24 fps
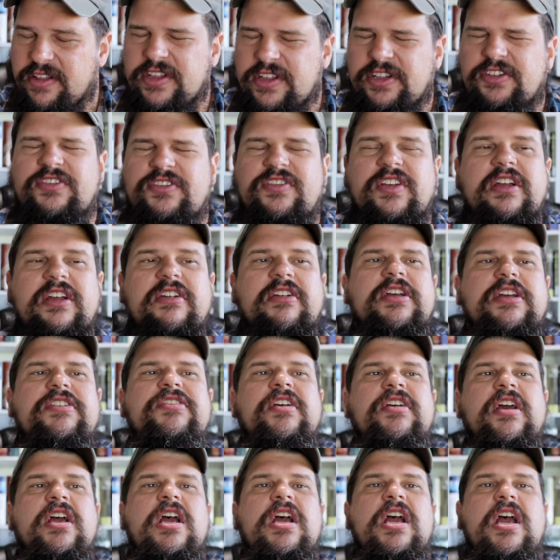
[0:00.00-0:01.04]
this
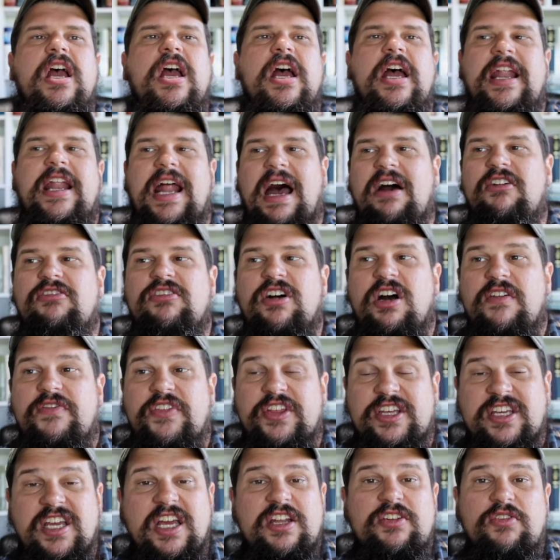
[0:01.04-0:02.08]
series. And I love
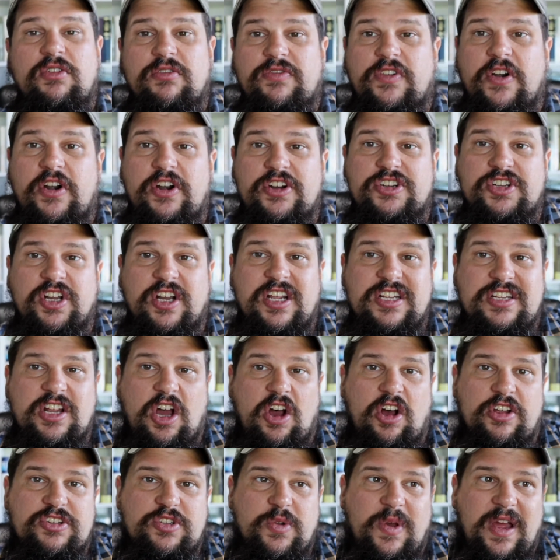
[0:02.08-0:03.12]
the Kindle version because I
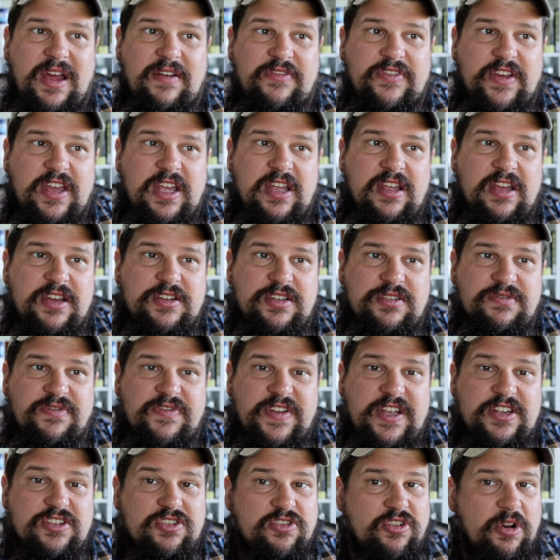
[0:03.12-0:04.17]
also have the
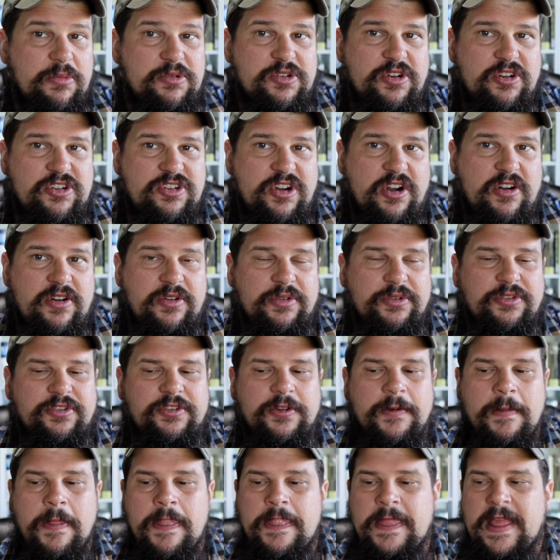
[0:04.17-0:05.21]
ESV scripture
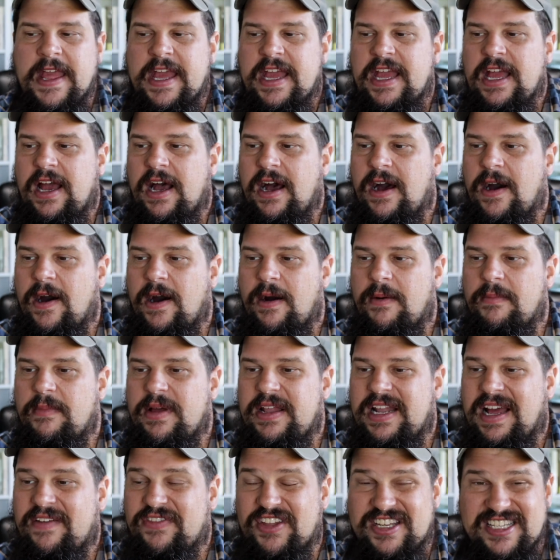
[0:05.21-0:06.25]
journals. And
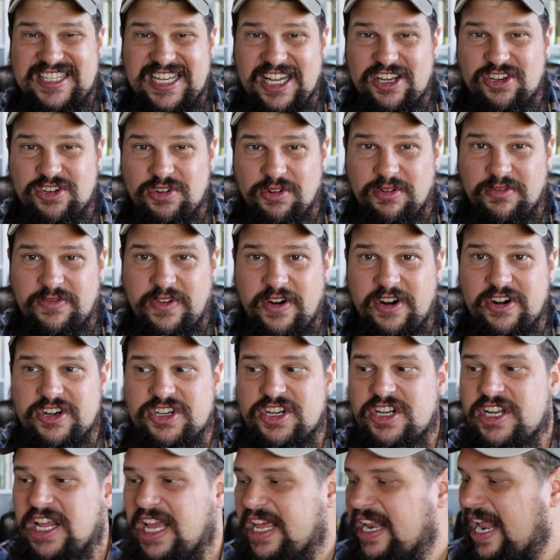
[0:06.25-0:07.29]
I have the digital
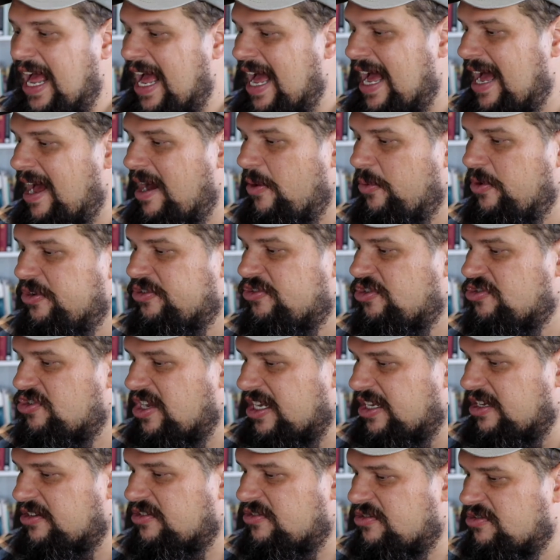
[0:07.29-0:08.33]
version. And I was just
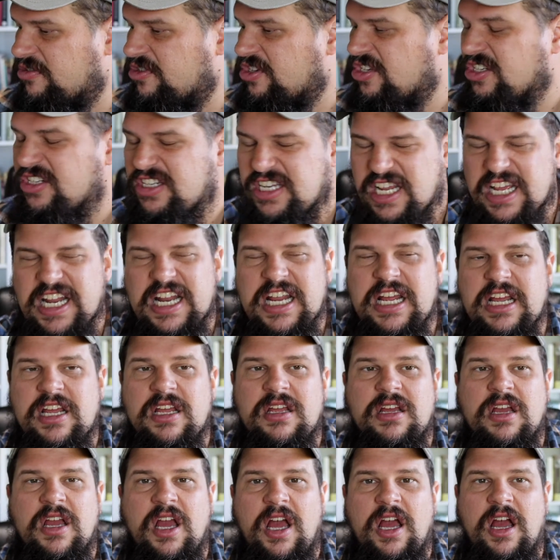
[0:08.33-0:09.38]
like
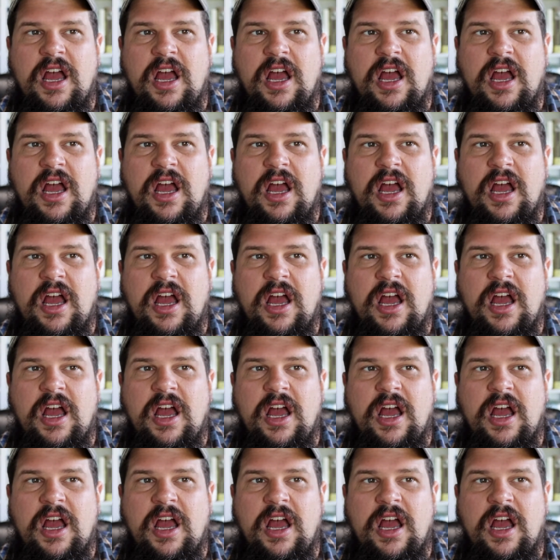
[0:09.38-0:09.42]
sitting